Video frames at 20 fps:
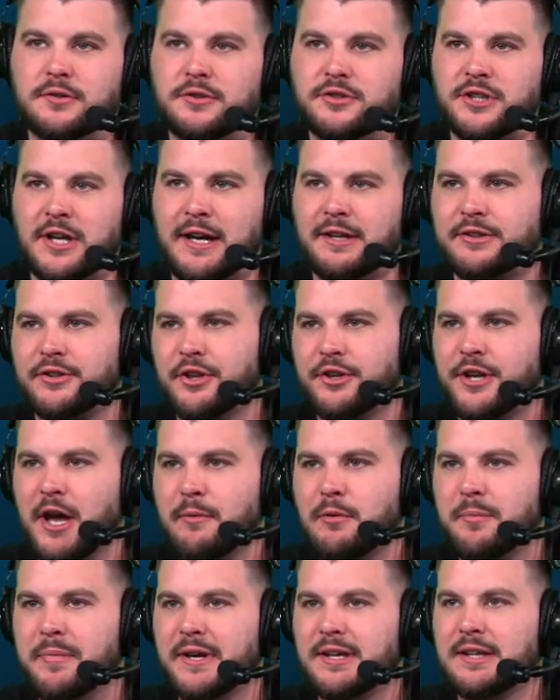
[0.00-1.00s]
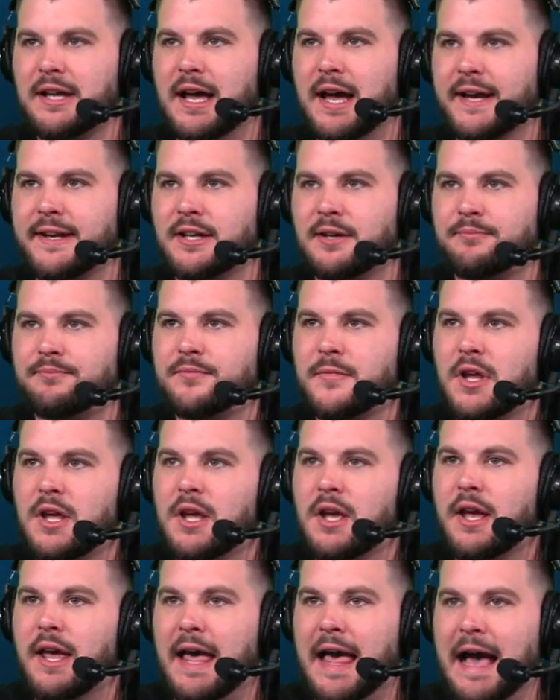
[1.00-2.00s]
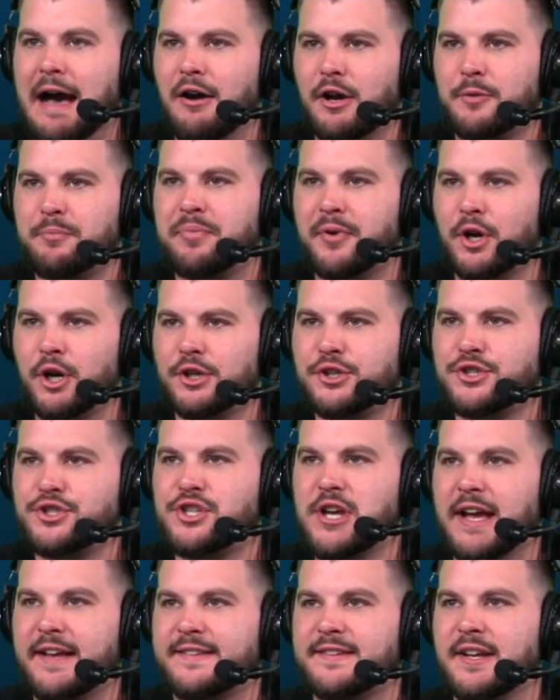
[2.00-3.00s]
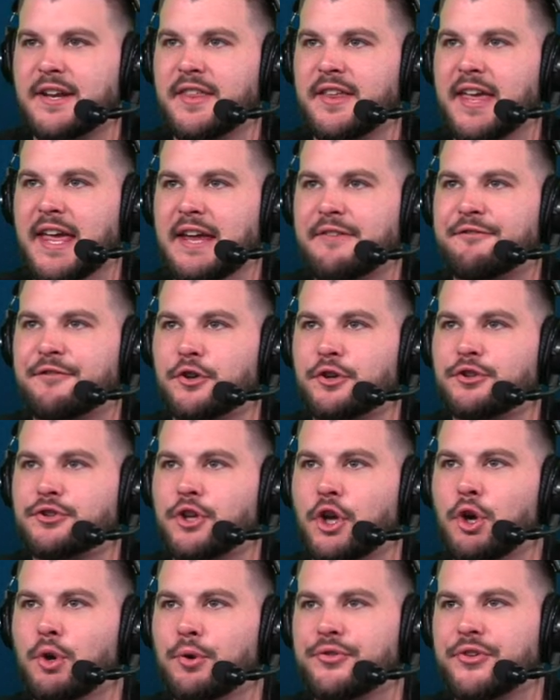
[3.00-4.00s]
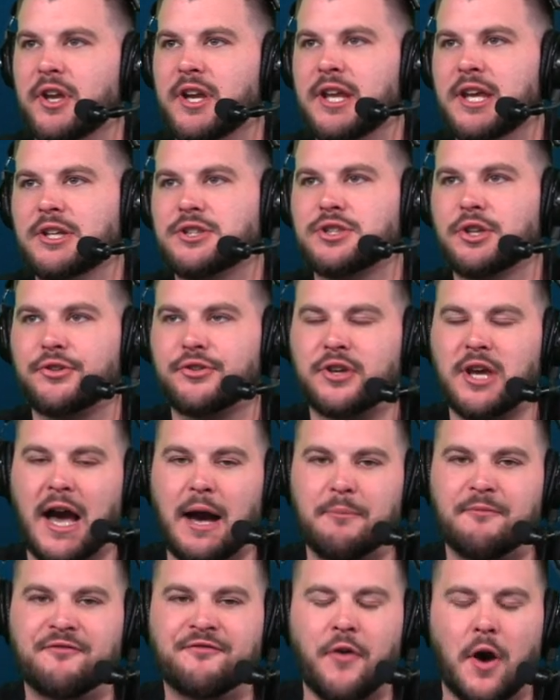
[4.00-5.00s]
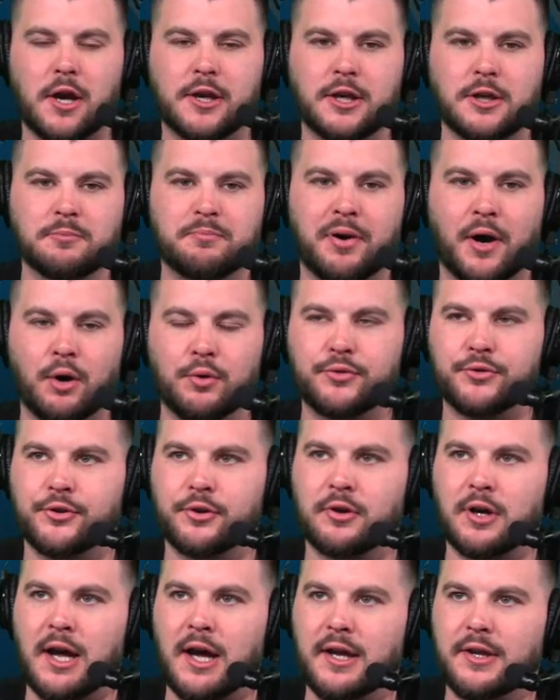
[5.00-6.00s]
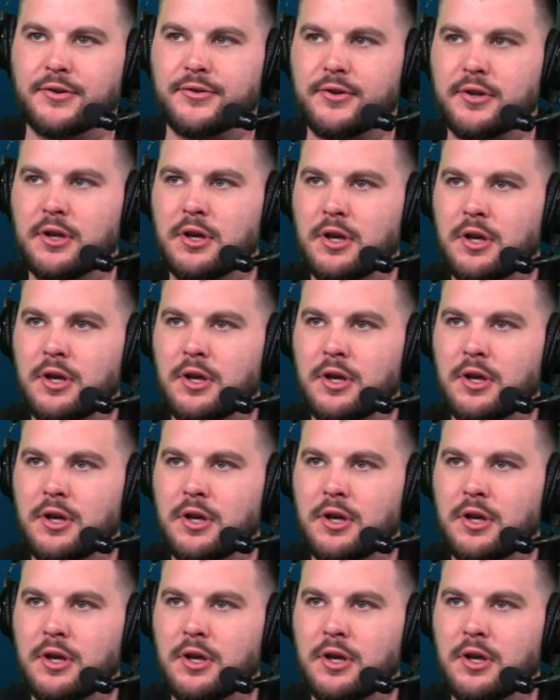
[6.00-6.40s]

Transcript: Shout out to the double big lineup. Alec Burks checks into the game for Deuce, and he just got fucking posterized.